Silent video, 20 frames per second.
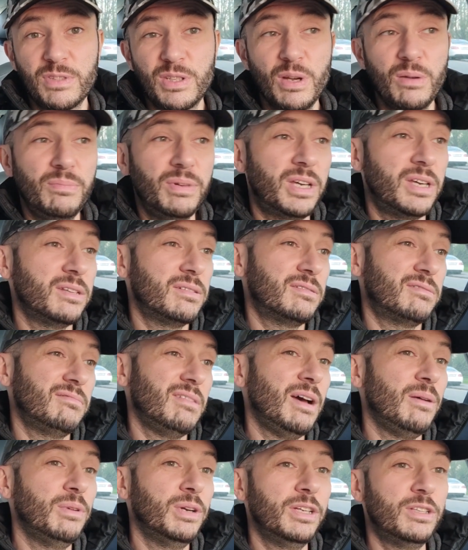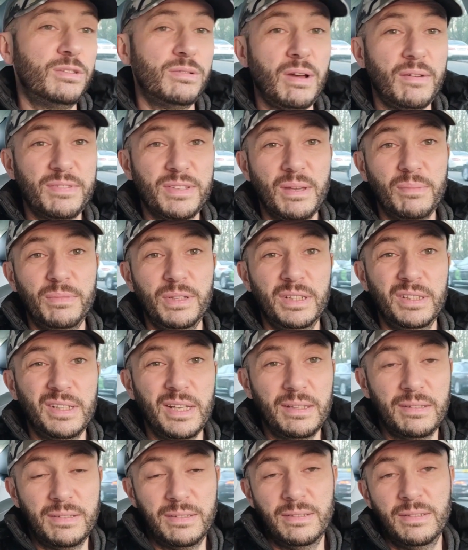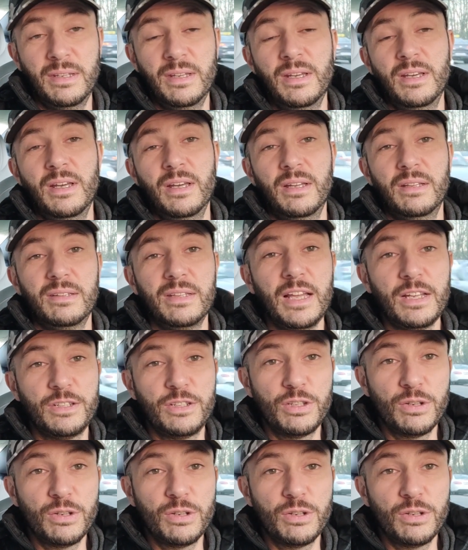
So because I wanted to have something that